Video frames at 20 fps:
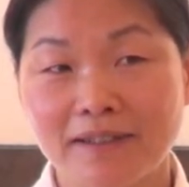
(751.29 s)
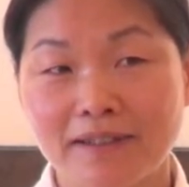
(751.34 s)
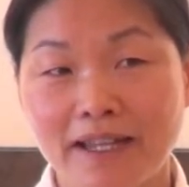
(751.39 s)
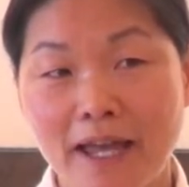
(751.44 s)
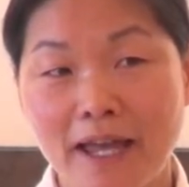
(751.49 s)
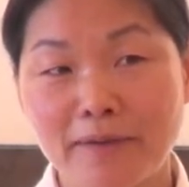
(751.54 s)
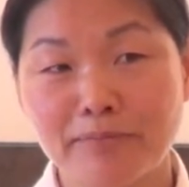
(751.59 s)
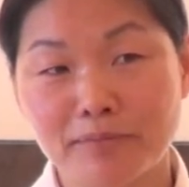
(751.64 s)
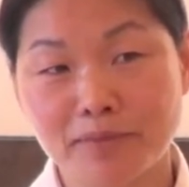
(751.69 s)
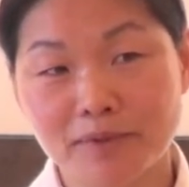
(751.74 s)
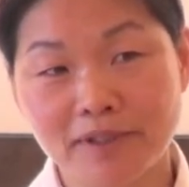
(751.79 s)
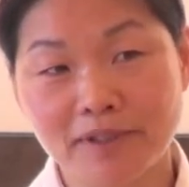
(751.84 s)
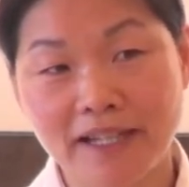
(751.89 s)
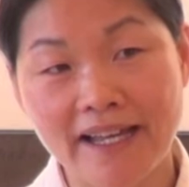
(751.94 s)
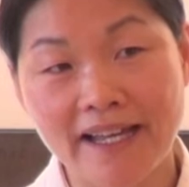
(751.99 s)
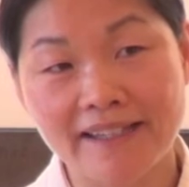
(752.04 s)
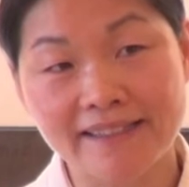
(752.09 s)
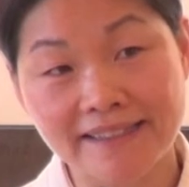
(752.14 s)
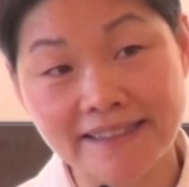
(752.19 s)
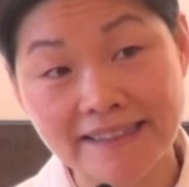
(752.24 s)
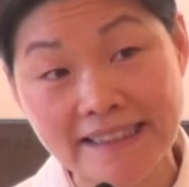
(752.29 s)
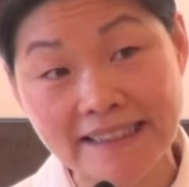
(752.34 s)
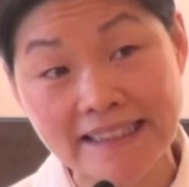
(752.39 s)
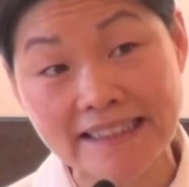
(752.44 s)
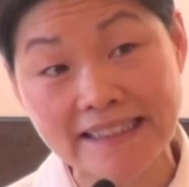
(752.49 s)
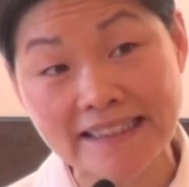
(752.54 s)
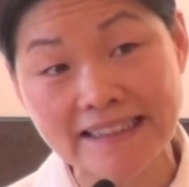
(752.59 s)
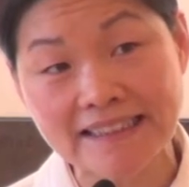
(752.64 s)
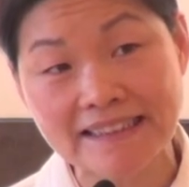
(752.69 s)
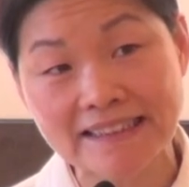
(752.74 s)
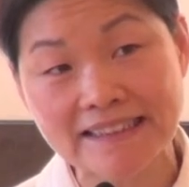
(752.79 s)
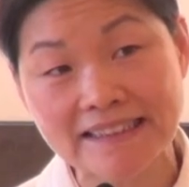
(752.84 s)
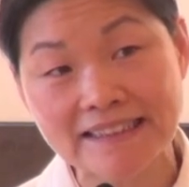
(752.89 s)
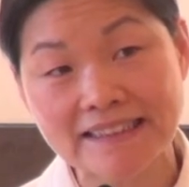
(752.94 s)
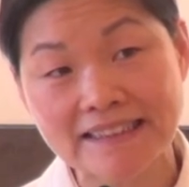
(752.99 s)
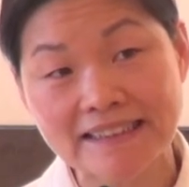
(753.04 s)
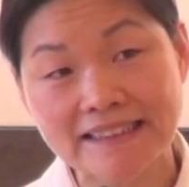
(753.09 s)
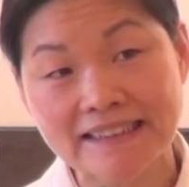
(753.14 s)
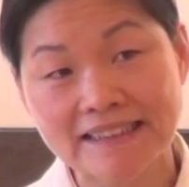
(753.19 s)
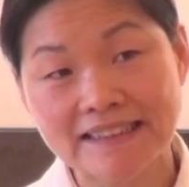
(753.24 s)
Apple has seed,
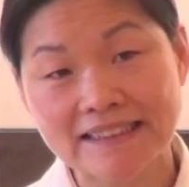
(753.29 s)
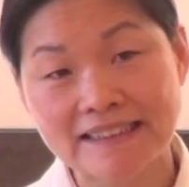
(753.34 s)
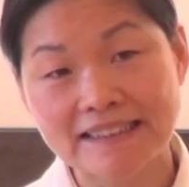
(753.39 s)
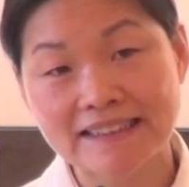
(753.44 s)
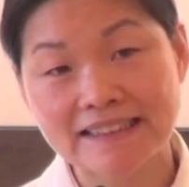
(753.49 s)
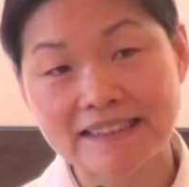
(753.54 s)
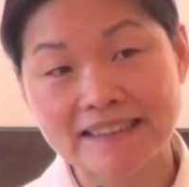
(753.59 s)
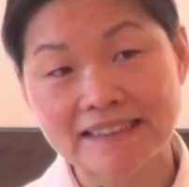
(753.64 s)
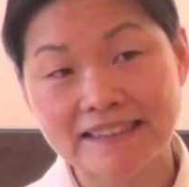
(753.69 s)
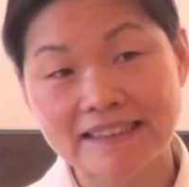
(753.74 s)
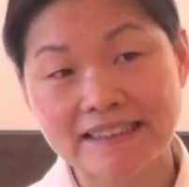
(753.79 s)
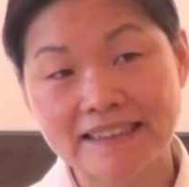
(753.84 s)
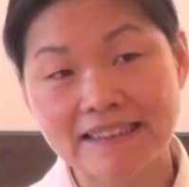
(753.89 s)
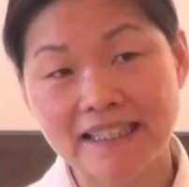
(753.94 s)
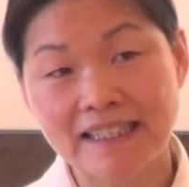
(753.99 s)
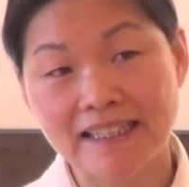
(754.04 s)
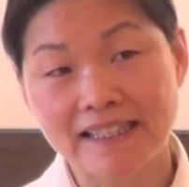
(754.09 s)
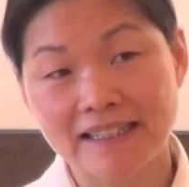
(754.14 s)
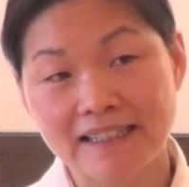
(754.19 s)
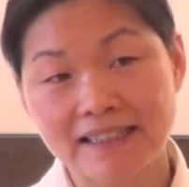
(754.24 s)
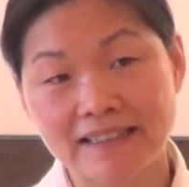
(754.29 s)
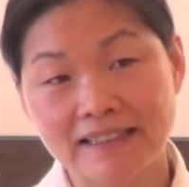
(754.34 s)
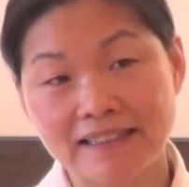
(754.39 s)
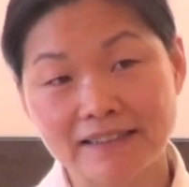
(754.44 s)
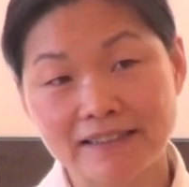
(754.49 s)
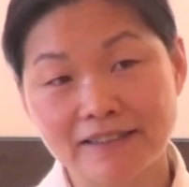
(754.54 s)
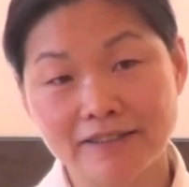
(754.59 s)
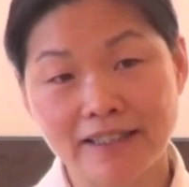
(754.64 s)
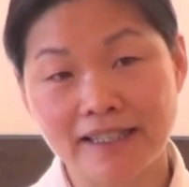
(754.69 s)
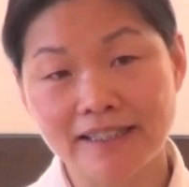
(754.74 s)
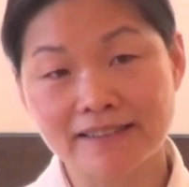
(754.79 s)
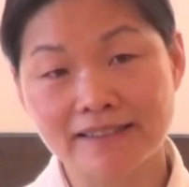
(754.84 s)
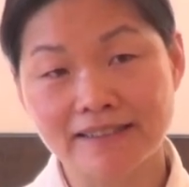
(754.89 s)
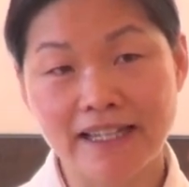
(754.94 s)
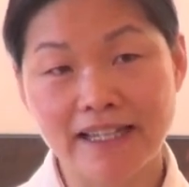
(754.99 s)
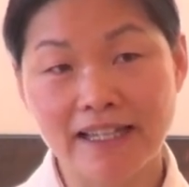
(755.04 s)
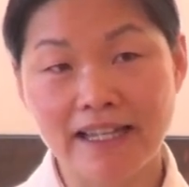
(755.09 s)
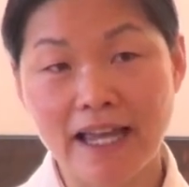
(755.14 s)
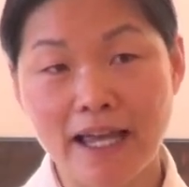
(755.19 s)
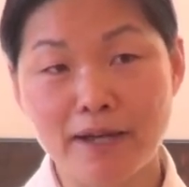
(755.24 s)
and you can
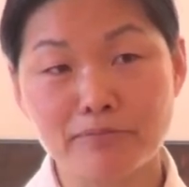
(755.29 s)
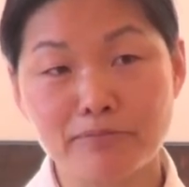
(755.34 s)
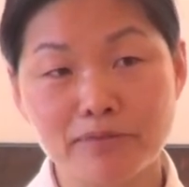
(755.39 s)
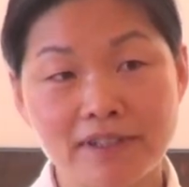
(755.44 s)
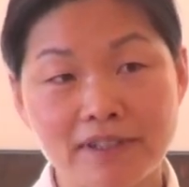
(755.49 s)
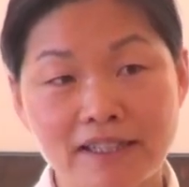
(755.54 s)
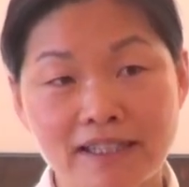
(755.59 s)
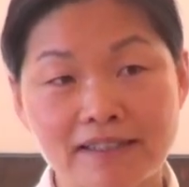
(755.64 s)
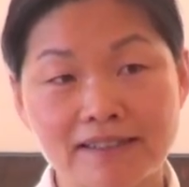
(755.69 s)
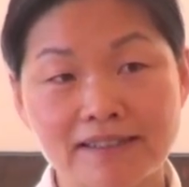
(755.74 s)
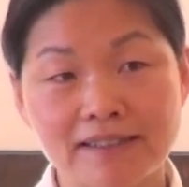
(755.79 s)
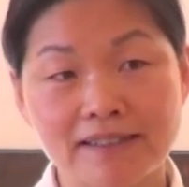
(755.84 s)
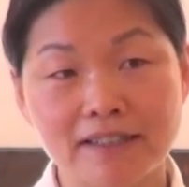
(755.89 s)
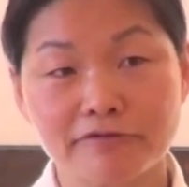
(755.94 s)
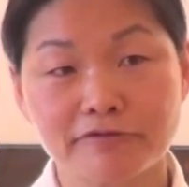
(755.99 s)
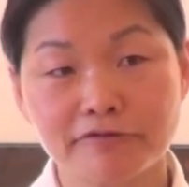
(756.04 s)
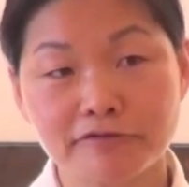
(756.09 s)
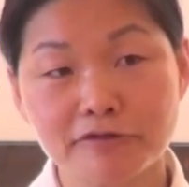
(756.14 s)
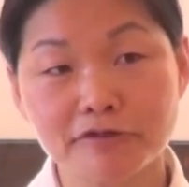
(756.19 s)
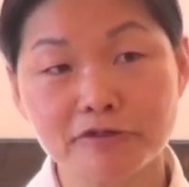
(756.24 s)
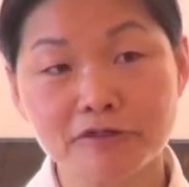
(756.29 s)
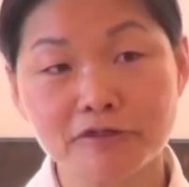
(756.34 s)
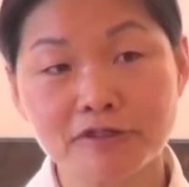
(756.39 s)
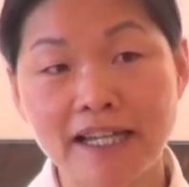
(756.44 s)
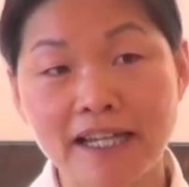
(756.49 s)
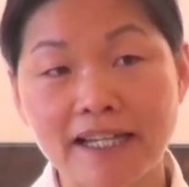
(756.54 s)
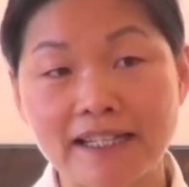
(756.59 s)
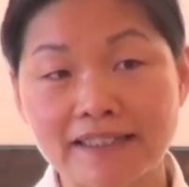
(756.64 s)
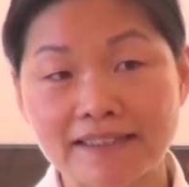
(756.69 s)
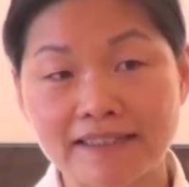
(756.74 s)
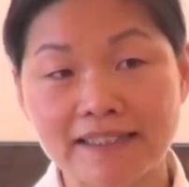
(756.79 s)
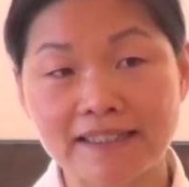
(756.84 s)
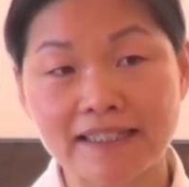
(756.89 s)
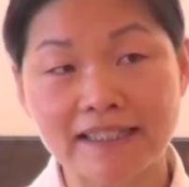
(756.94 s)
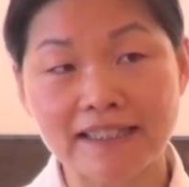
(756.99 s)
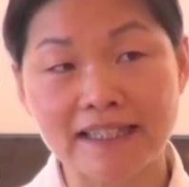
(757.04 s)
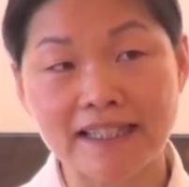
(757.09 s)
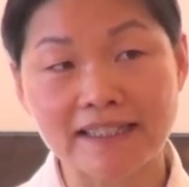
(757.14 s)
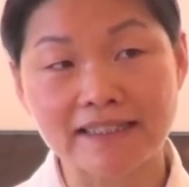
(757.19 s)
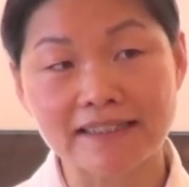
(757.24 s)
say apple is the fruit and
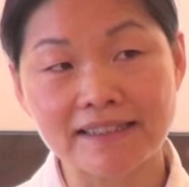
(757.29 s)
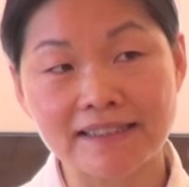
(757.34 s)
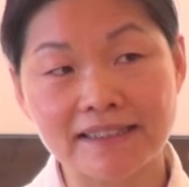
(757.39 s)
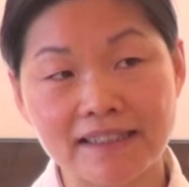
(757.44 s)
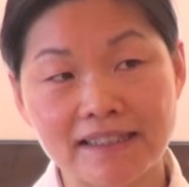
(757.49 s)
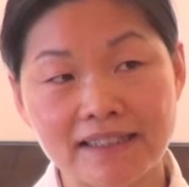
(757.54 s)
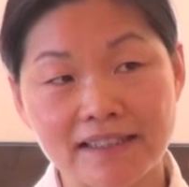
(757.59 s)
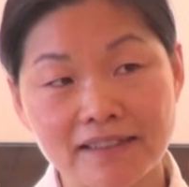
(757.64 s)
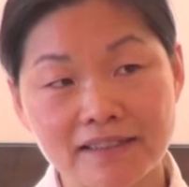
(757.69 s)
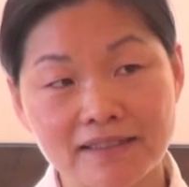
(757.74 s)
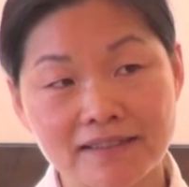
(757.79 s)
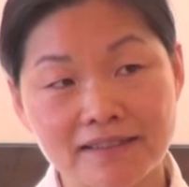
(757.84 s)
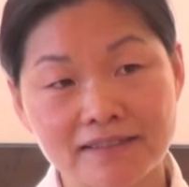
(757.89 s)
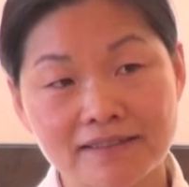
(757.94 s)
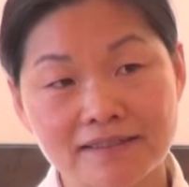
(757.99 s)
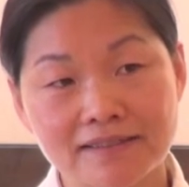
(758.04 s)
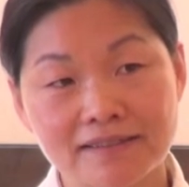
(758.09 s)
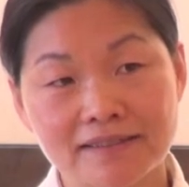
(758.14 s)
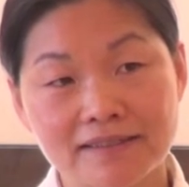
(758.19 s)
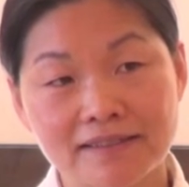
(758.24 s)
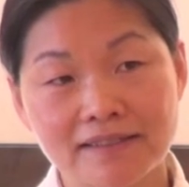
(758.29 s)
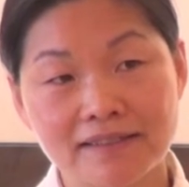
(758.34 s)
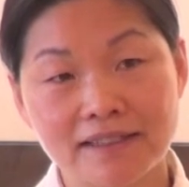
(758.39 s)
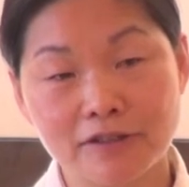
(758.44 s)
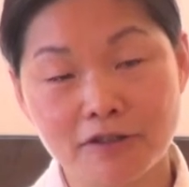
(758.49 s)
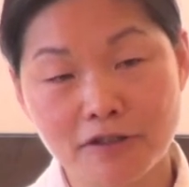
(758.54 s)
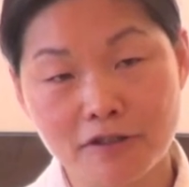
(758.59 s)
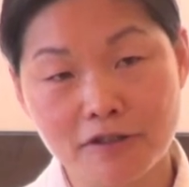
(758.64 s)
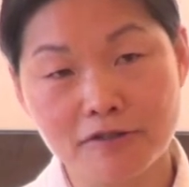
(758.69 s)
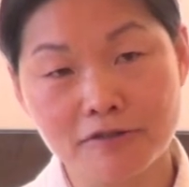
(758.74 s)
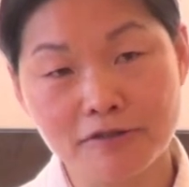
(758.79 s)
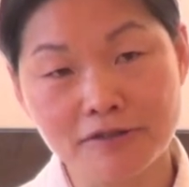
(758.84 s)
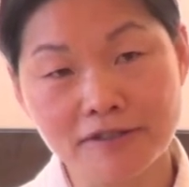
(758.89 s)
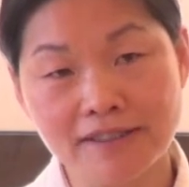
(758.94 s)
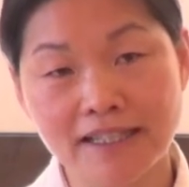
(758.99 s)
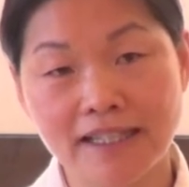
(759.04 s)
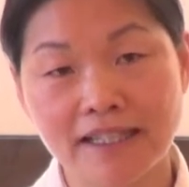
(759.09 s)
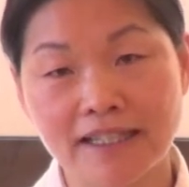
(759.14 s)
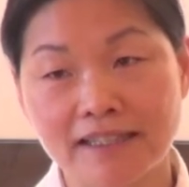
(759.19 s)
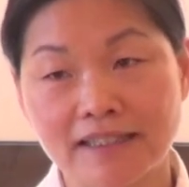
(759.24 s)
seed is the
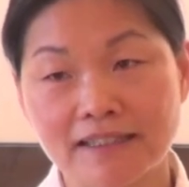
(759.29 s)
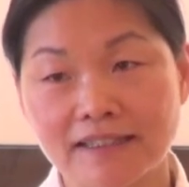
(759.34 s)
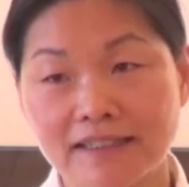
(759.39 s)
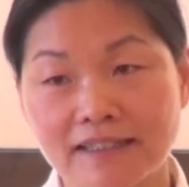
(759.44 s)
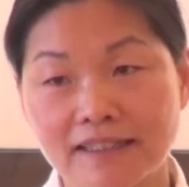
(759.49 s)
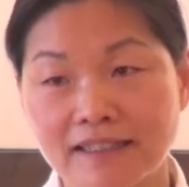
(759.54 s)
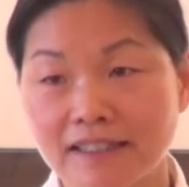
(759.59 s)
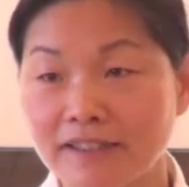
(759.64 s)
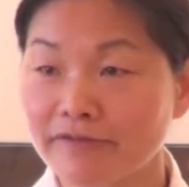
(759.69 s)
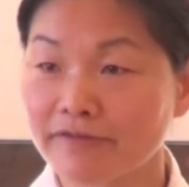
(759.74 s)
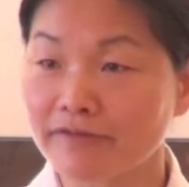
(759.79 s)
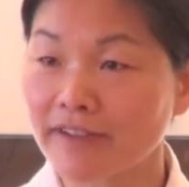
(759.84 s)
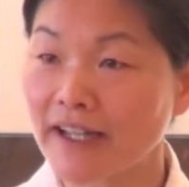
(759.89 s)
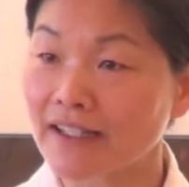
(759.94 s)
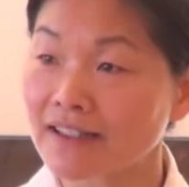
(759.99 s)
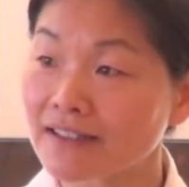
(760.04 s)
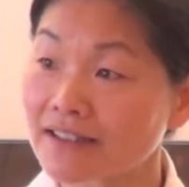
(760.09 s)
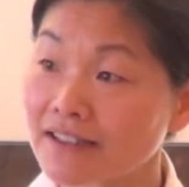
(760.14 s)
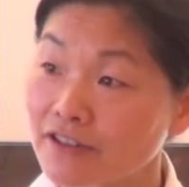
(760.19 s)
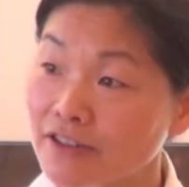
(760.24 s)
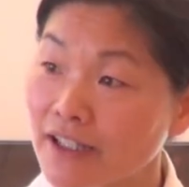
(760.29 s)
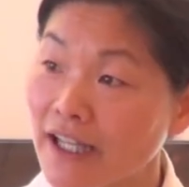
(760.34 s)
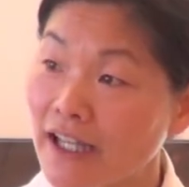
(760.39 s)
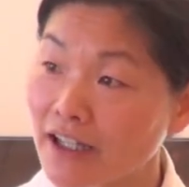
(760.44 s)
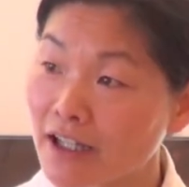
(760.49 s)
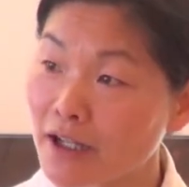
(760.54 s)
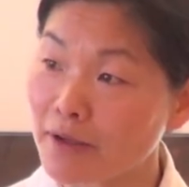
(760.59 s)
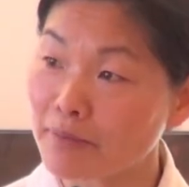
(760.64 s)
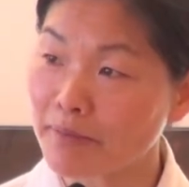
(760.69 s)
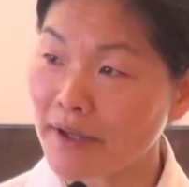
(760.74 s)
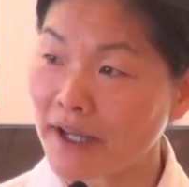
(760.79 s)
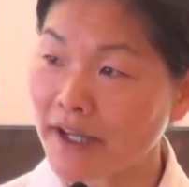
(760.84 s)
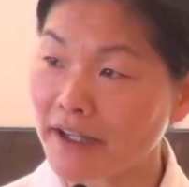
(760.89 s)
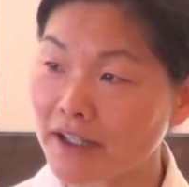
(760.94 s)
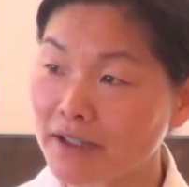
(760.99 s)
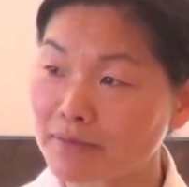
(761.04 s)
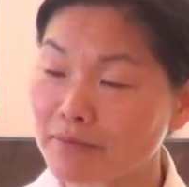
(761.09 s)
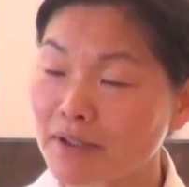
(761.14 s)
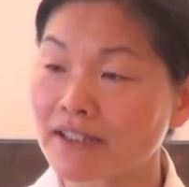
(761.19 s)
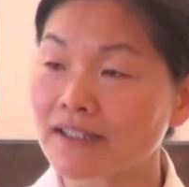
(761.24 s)
cause, and the effect you can
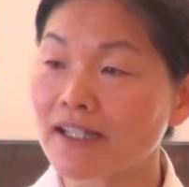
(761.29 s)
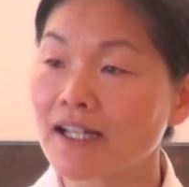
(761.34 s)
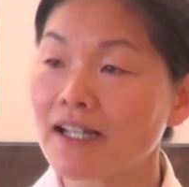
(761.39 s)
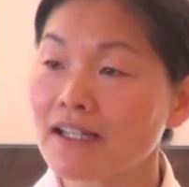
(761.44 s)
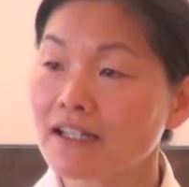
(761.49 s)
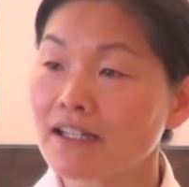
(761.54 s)
compare. But